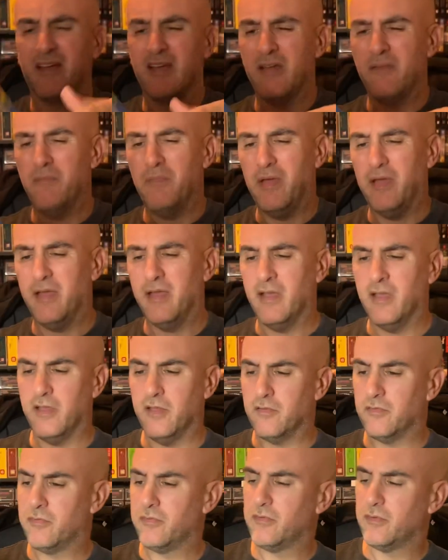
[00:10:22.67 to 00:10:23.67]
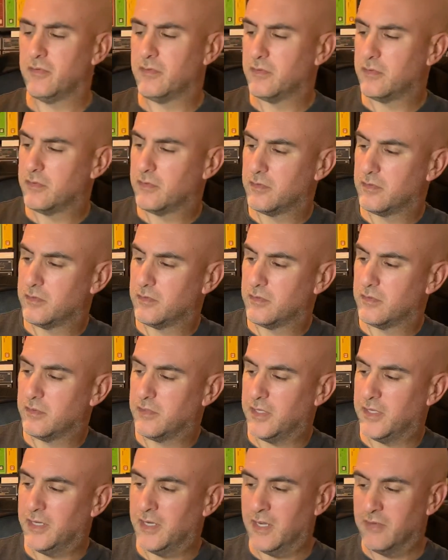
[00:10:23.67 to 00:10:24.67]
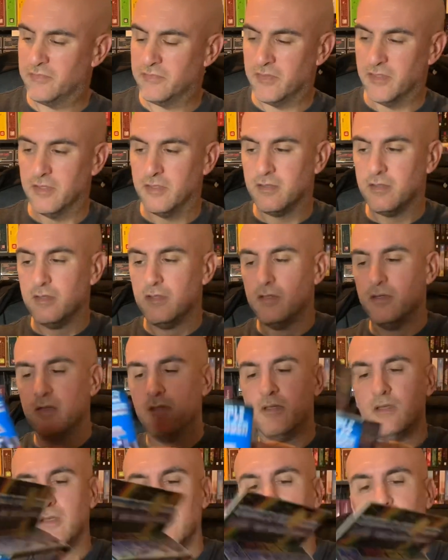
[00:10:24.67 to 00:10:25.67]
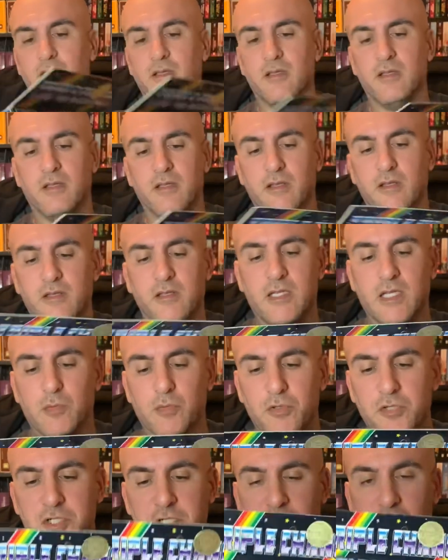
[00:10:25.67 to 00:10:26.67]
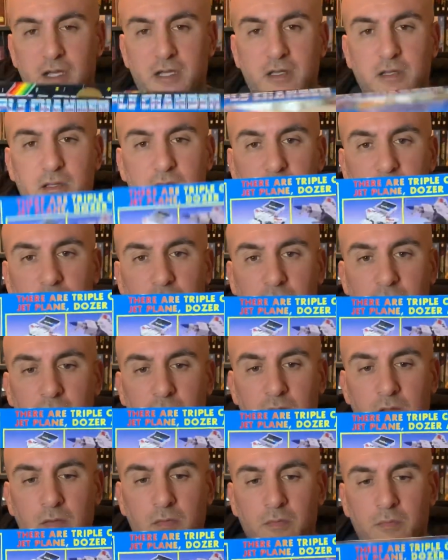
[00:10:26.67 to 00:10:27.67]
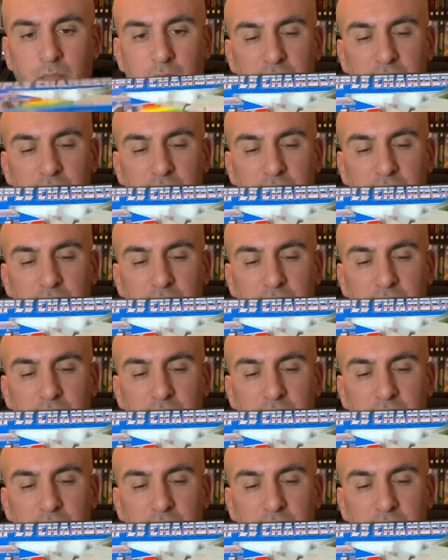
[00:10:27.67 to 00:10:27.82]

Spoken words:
I may have. I'd have to double check. But